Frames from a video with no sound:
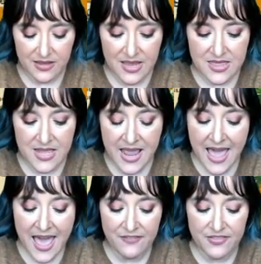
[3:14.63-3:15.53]
And then I
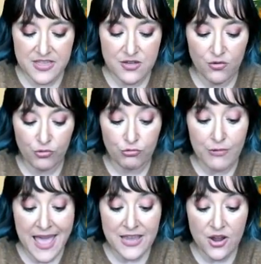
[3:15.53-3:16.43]
have the
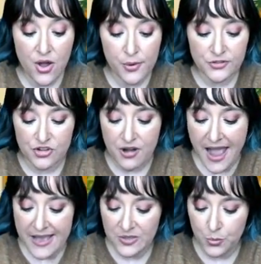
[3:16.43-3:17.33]
red oats
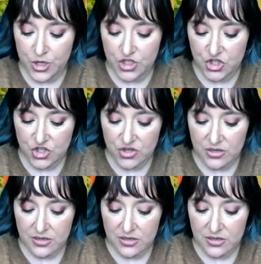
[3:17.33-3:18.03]
grass, which